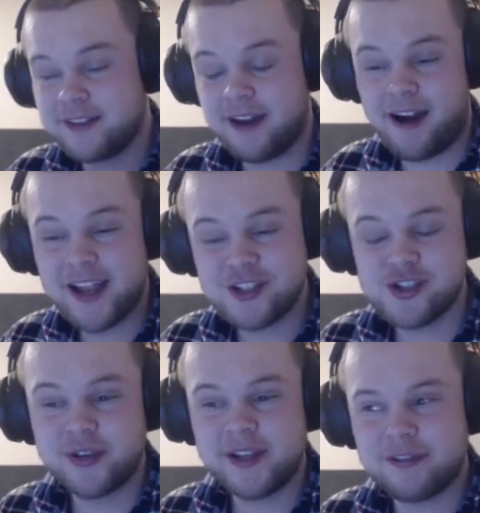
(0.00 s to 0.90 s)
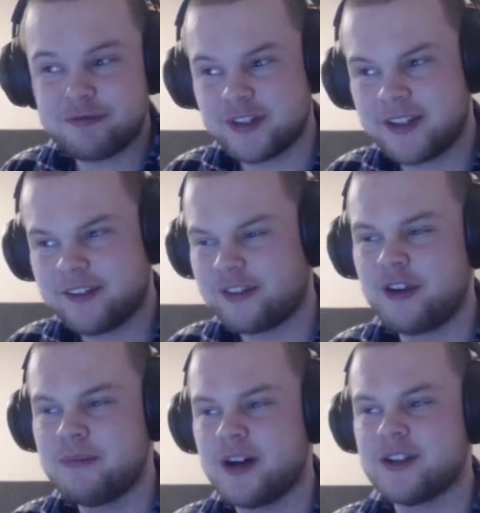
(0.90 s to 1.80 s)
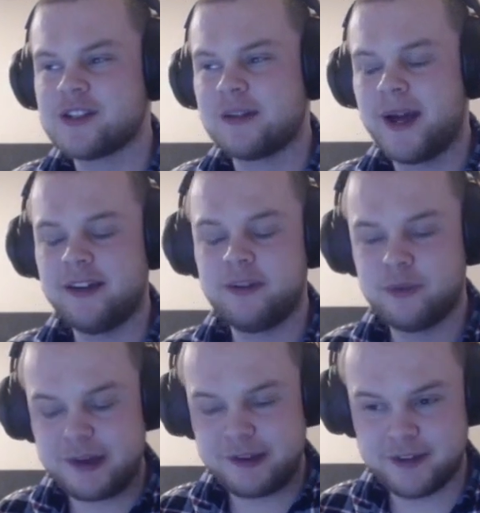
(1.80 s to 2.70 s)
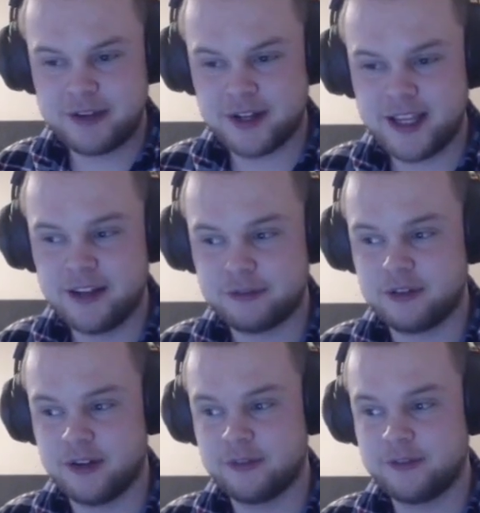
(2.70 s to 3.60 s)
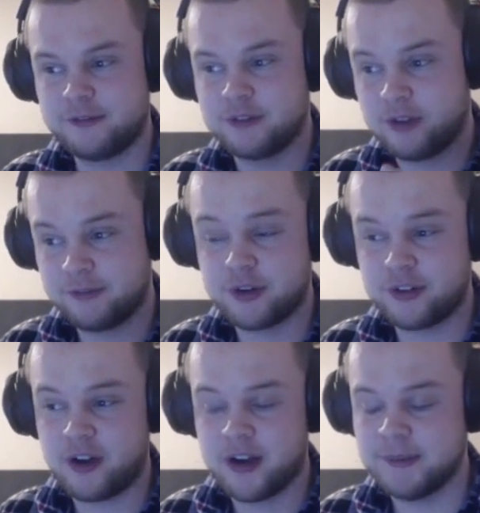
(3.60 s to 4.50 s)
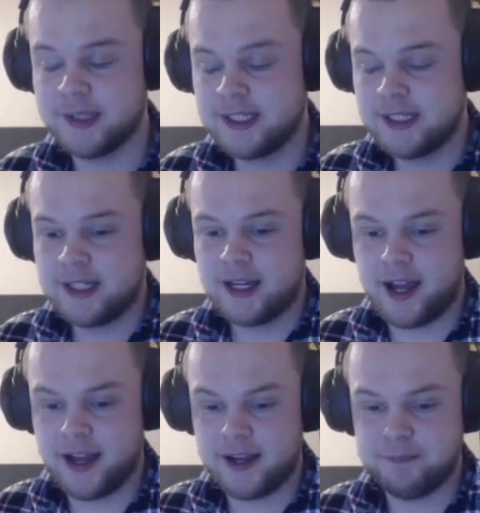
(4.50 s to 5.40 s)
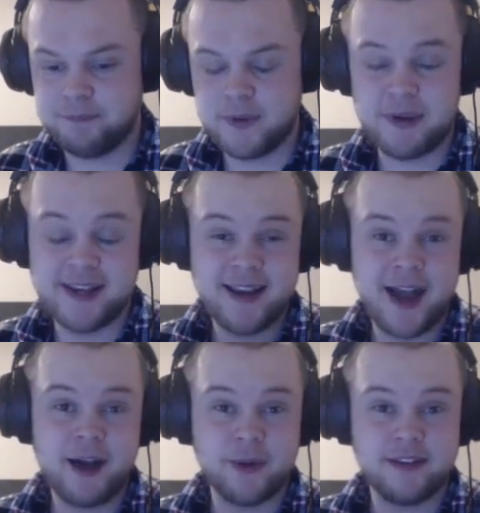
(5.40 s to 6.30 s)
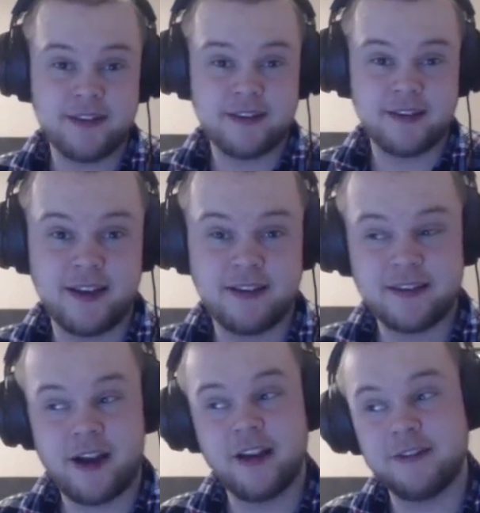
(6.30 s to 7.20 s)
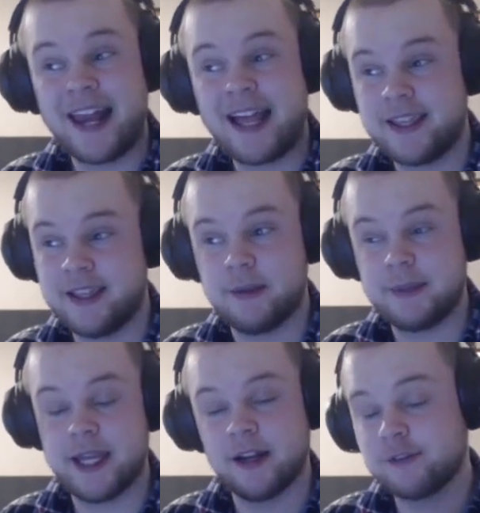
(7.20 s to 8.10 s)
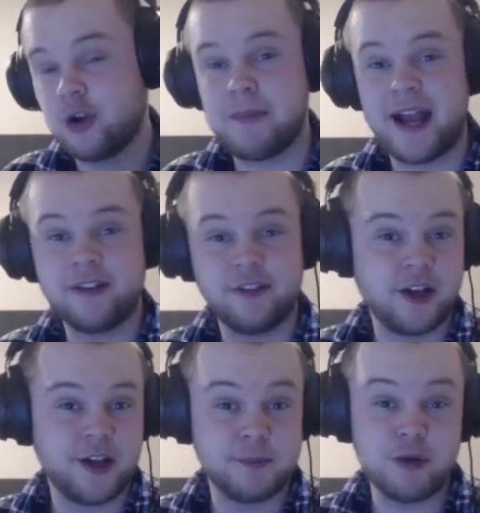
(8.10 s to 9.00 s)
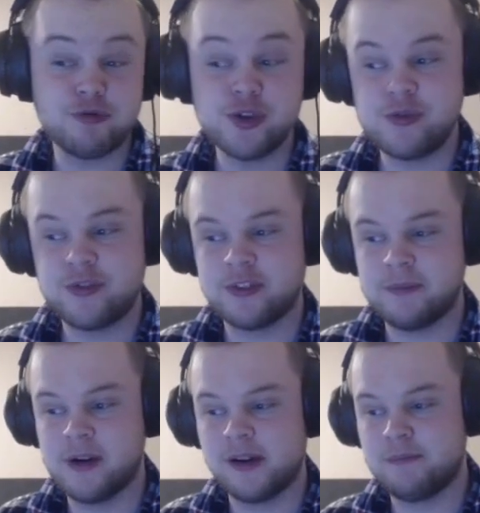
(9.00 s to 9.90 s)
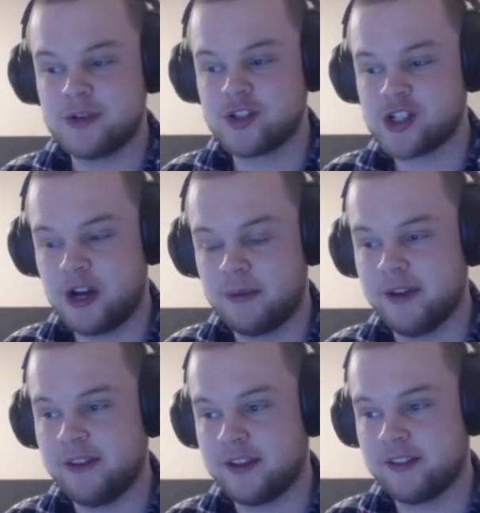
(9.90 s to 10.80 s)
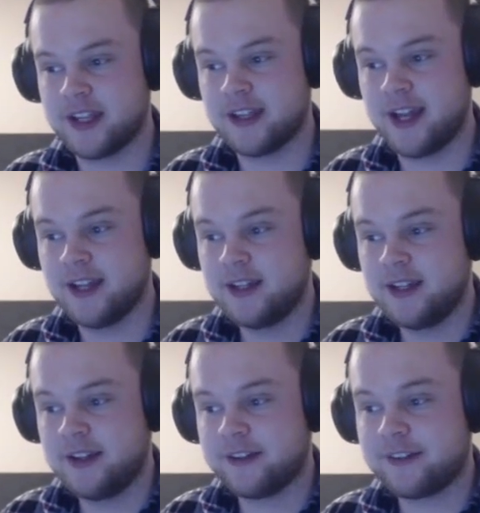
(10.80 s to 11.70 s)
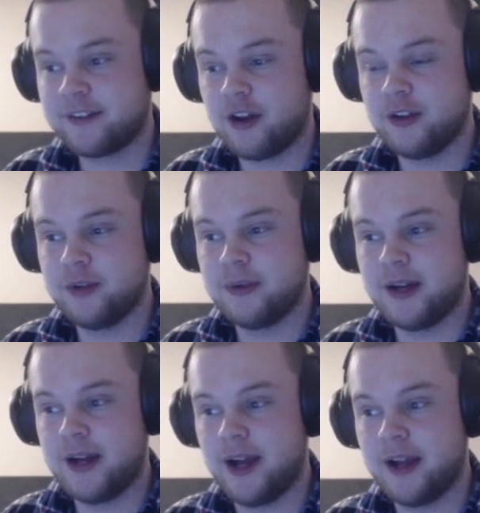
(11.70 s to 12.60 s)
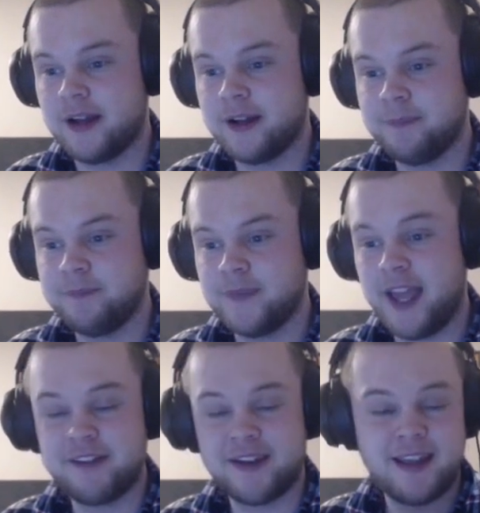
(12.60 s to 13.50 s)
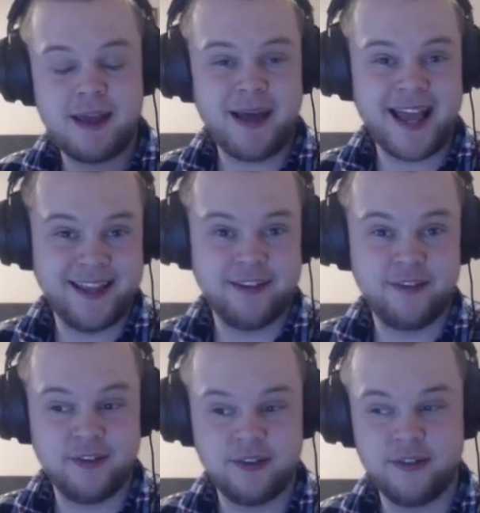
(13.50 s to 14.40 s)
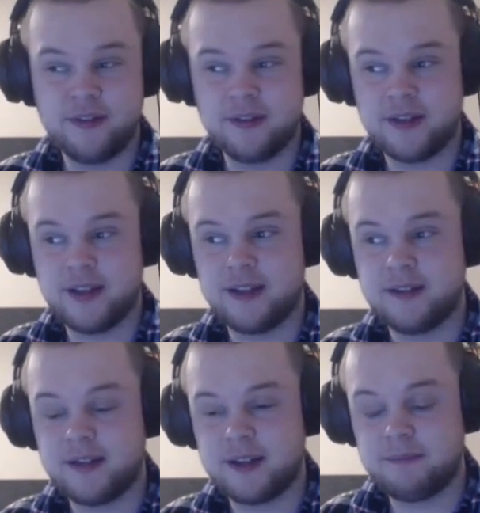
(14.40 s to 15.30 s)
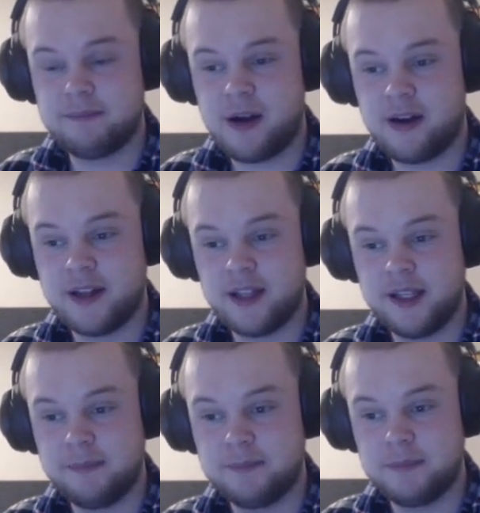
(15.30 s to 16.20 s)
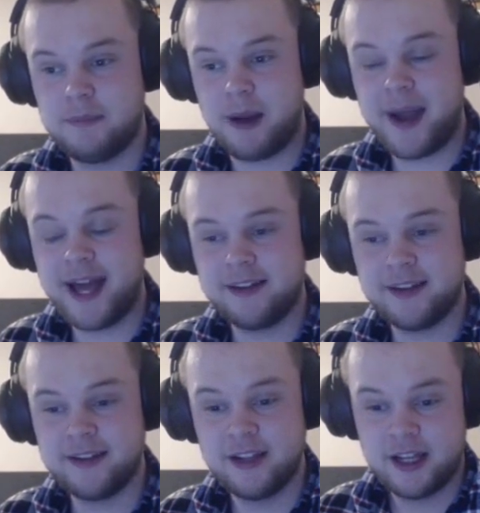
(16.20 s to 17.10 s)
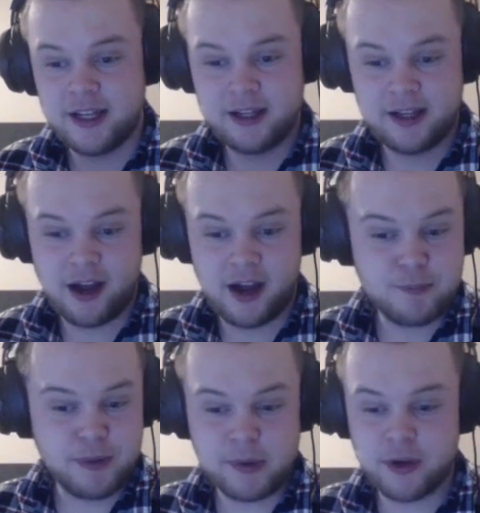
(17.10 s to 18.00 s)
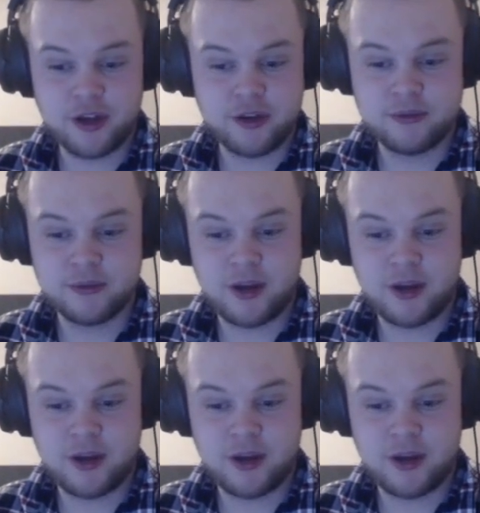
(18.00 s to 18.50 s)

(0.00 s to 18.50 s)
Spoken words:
I enjoyed it so much. The paladin was my favourite healer for a time, but now it's kind of lacking a bit, and I've gone back to kind of my roots and my shaman and things like that. So if I can get back into my paladin, I probably won't go